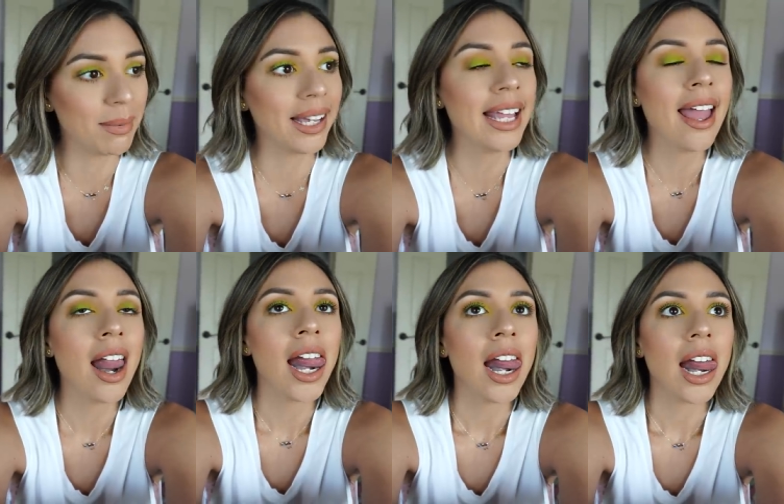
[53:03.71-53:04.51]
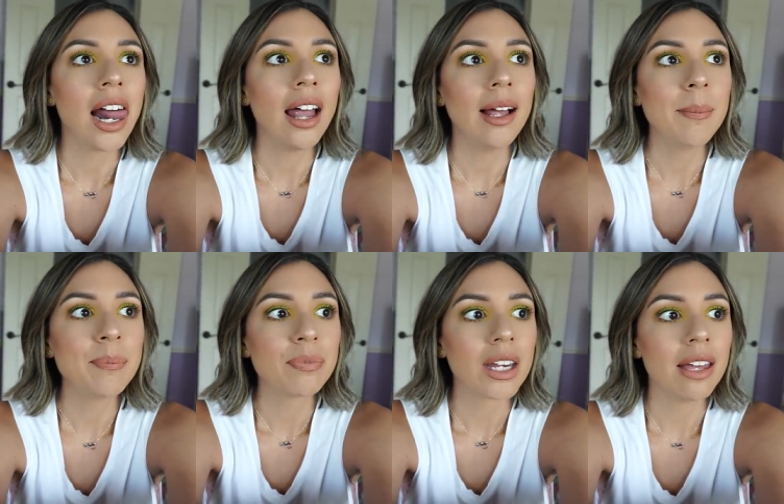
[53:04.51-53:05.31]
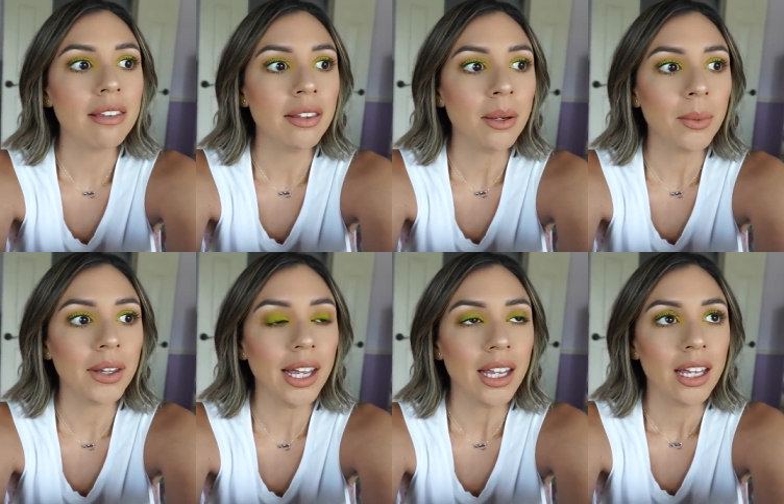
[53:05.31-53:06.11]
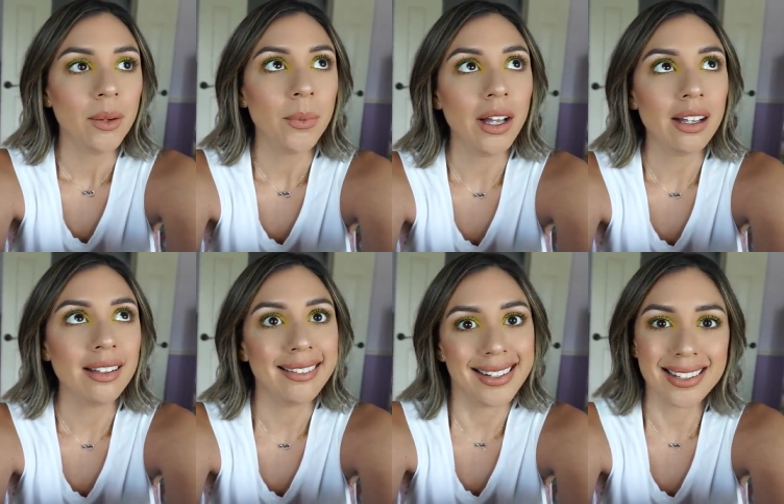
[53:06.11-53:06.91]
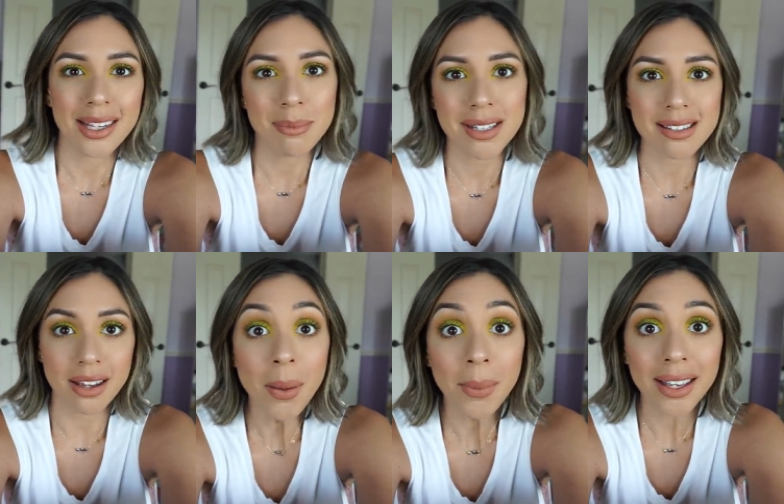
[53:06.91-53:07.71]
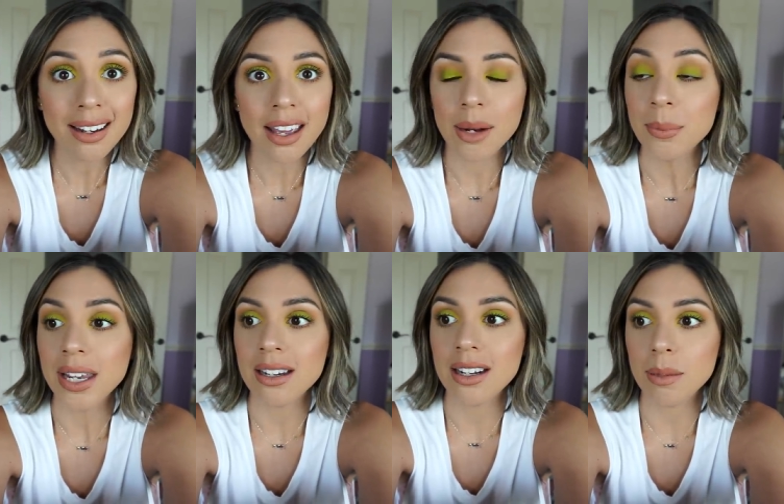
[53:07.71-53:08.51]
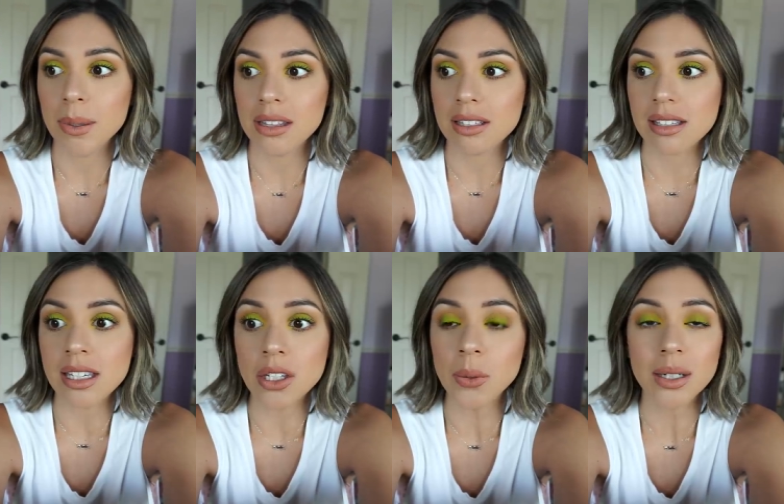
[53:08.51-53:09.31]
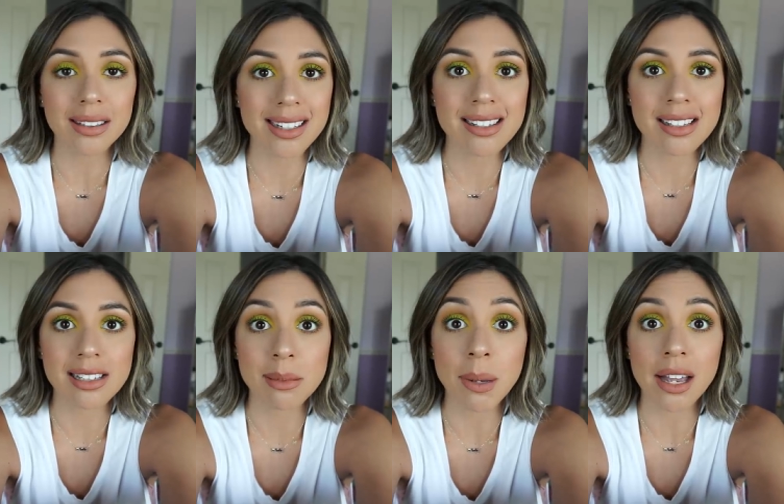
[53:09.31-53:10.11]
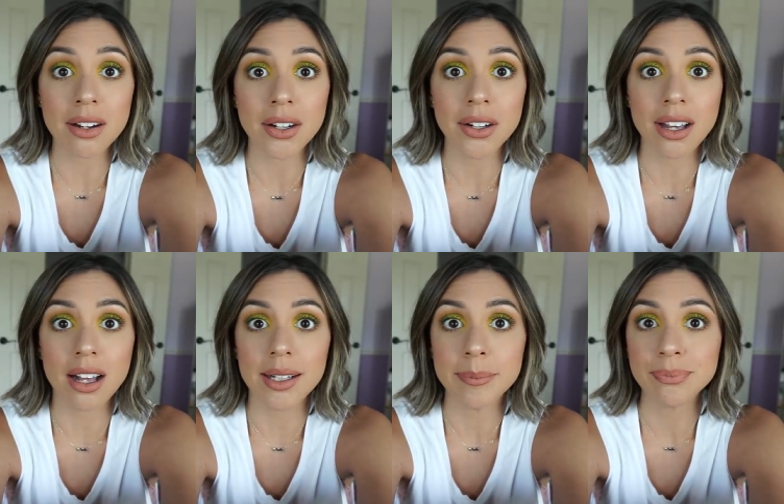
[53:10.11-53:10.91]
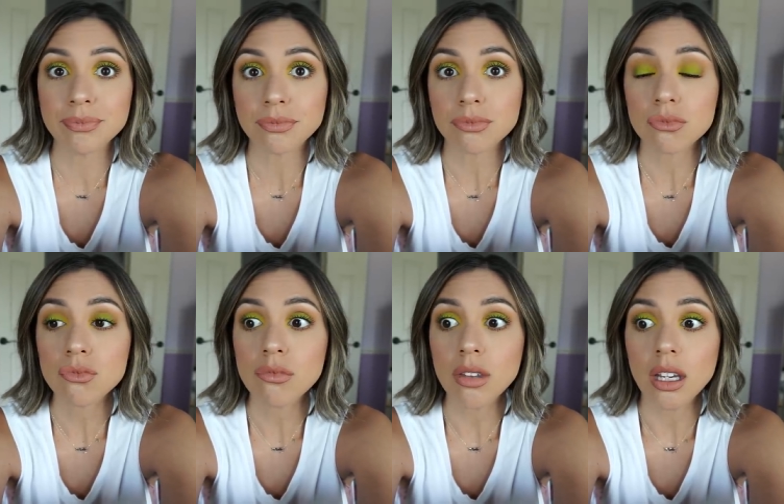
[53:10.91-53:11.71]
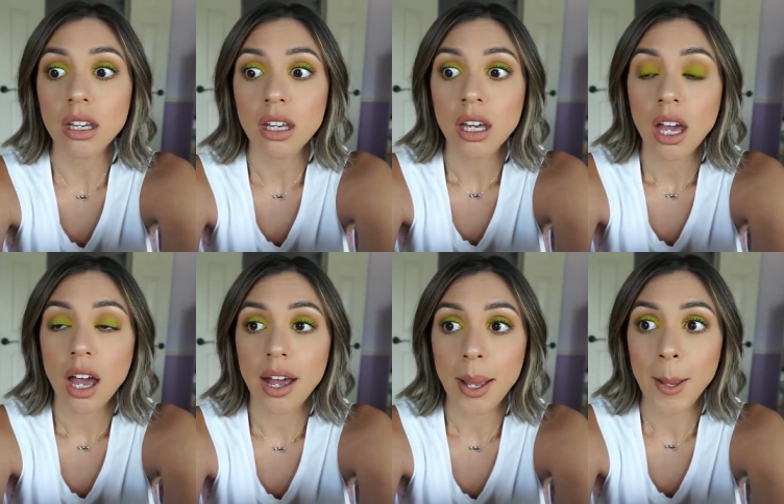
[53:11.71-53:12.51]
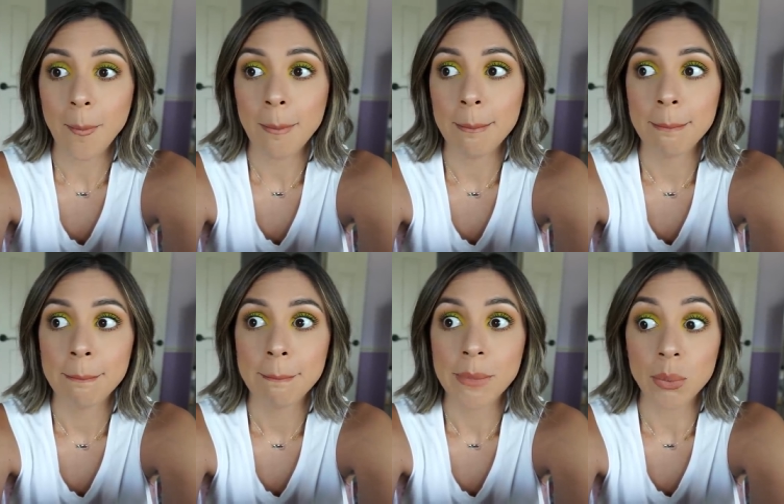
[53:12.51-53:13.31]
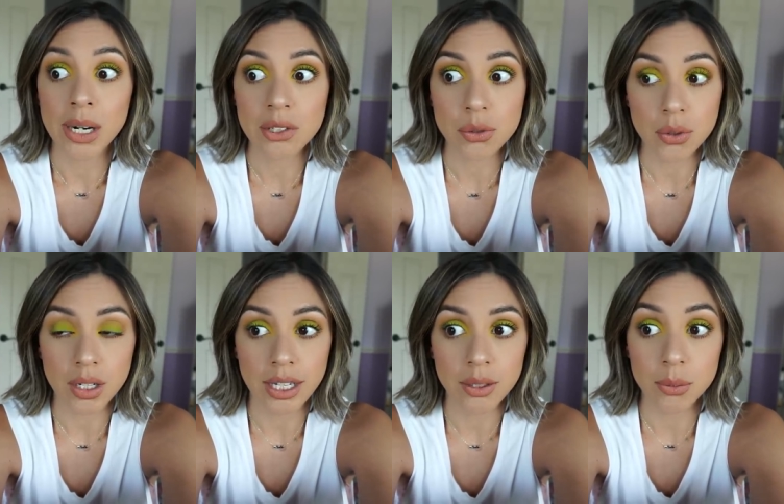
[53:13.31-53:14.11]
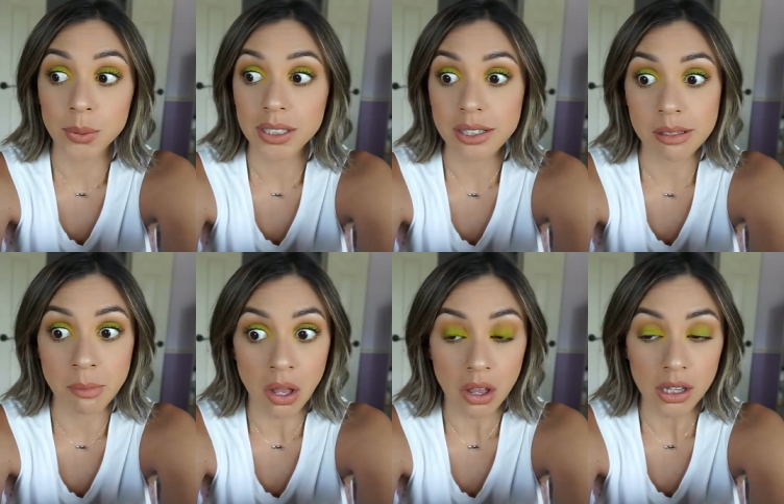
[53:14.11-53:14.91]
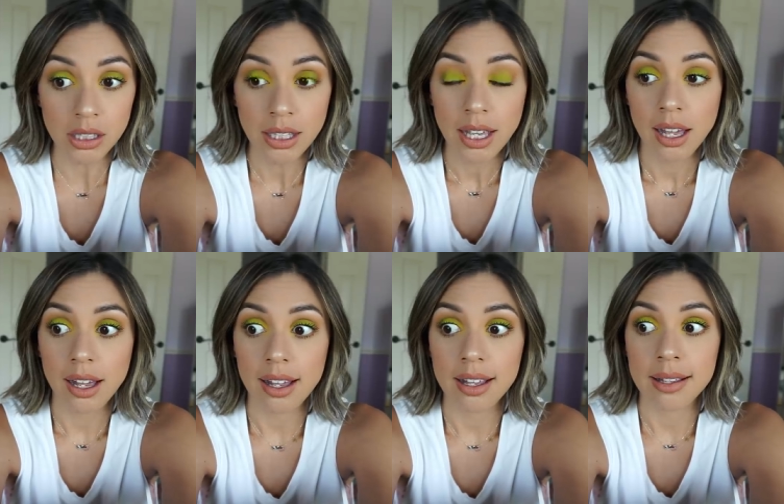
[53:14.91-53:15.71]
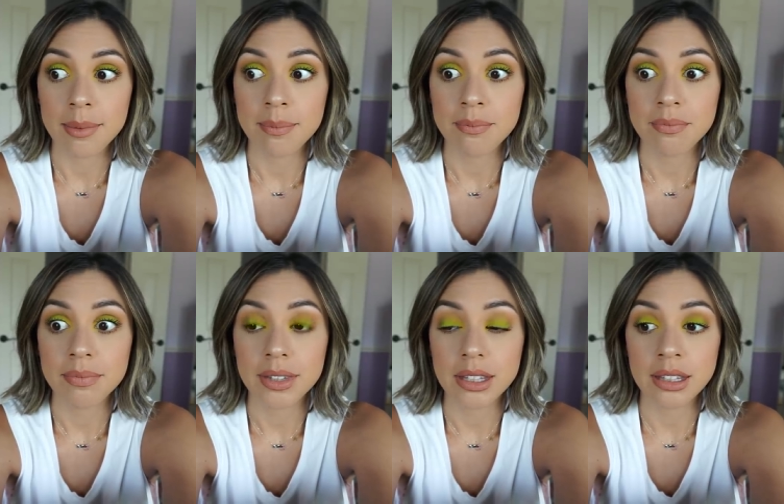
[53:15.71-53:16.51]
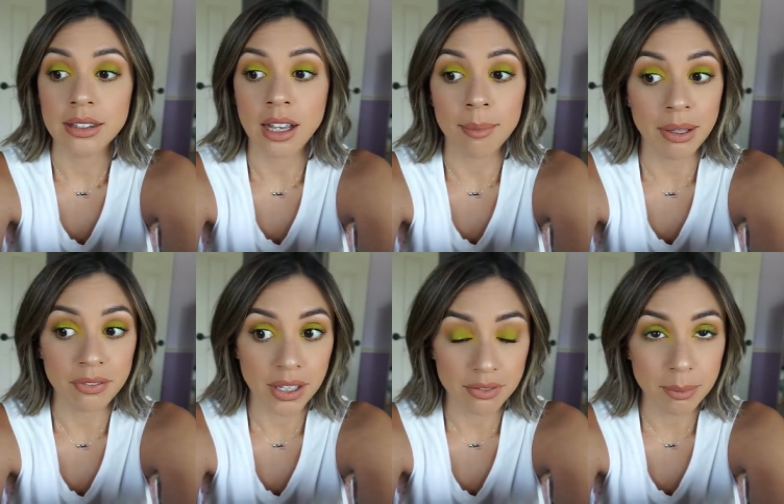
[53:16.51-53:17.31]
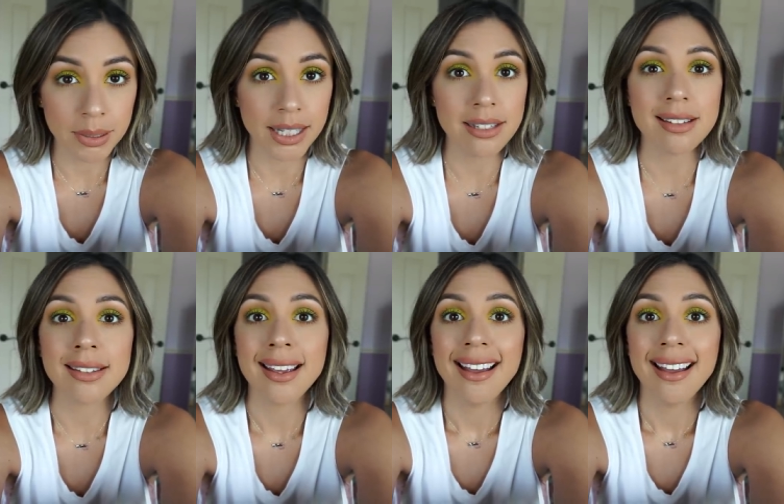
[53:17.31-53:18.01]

me. Um, and then they were like, well, let's keep this going. And we ended up at this New Orleans inspired um, um, restaurant, really small. Um, not my favorite place.